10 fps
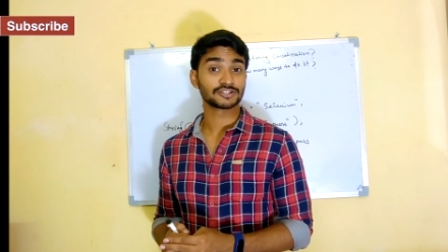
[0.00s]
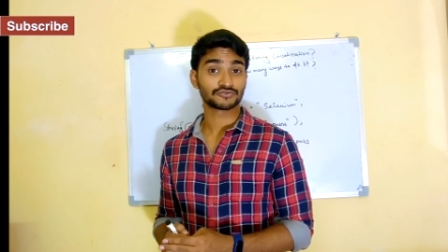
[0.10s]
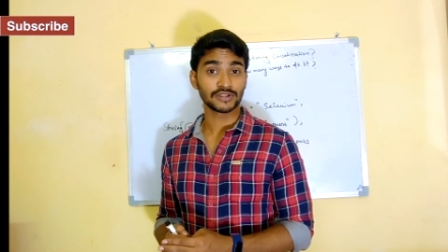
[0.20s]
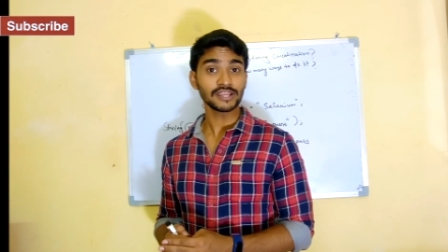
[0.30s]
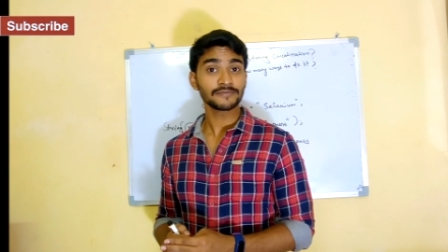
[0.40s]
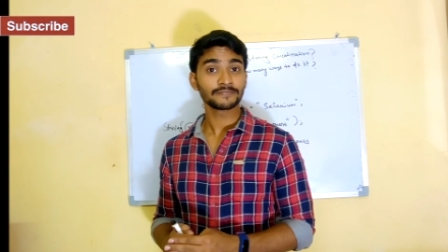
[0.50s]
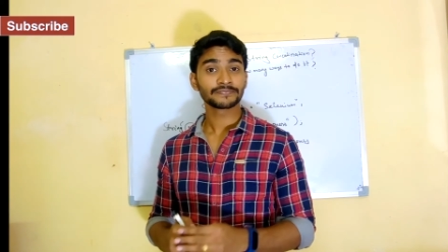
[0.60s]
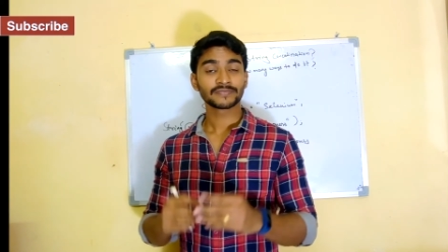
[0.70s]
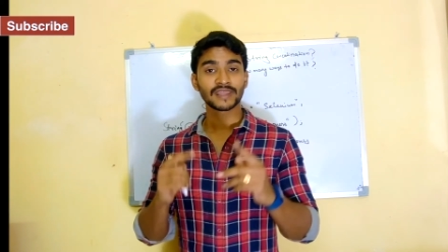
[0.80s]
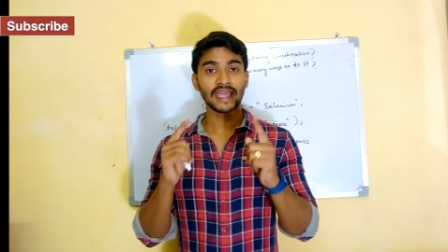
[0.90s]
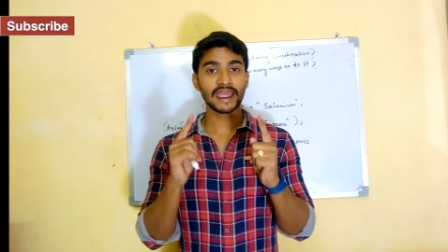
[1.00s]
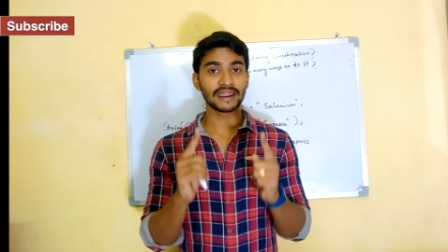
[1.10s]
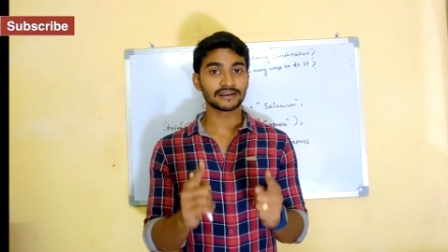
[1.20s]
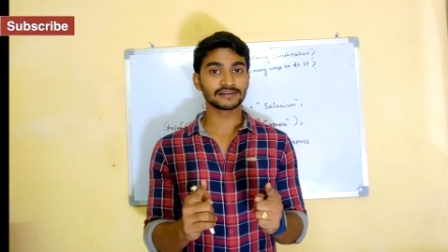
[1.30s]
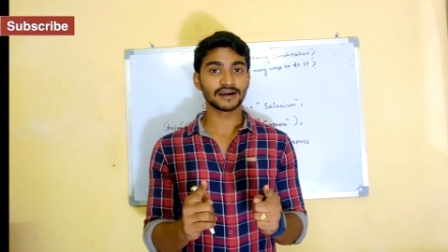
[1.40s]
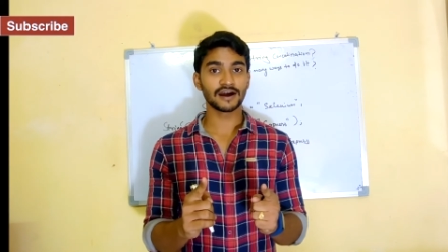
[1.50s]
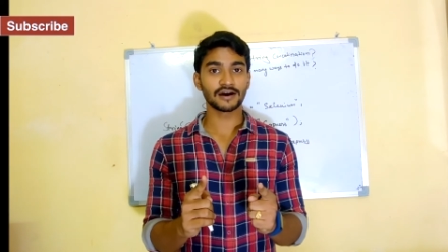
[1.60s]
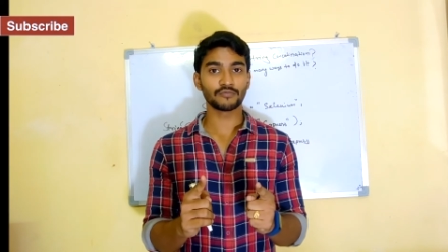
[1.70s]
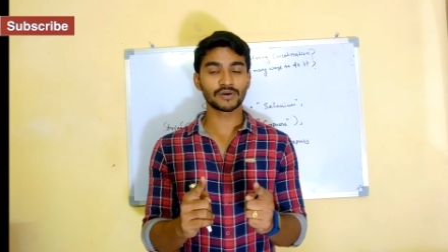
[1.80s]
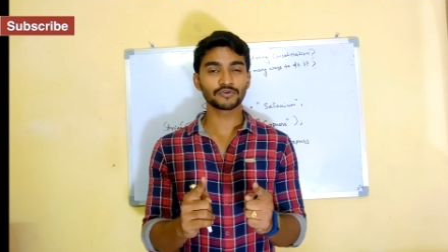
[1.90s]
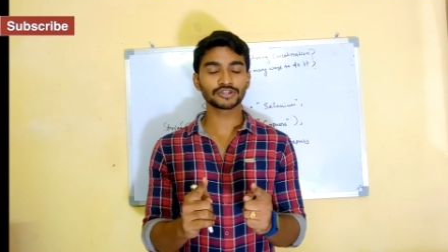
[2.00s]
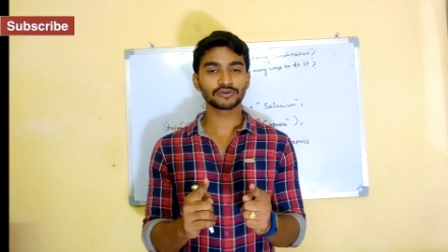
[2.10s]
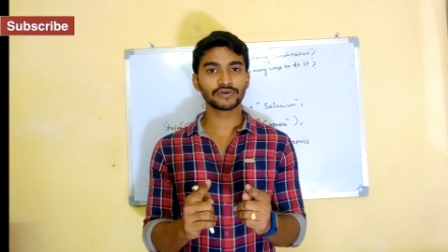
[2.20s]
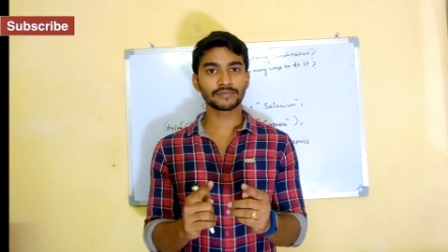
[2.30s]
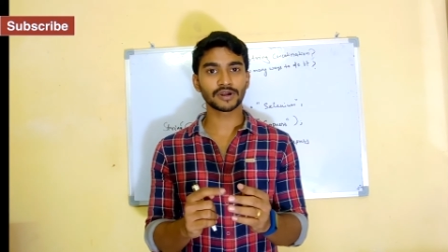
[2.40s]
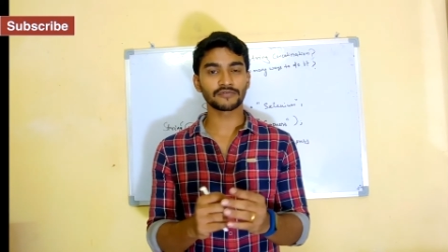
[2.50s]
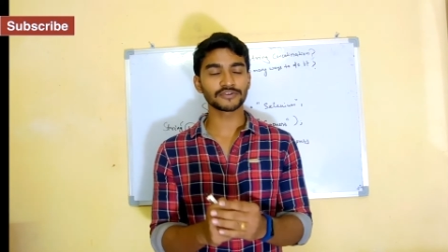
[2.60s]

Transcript: in string. And uh, one more thing we have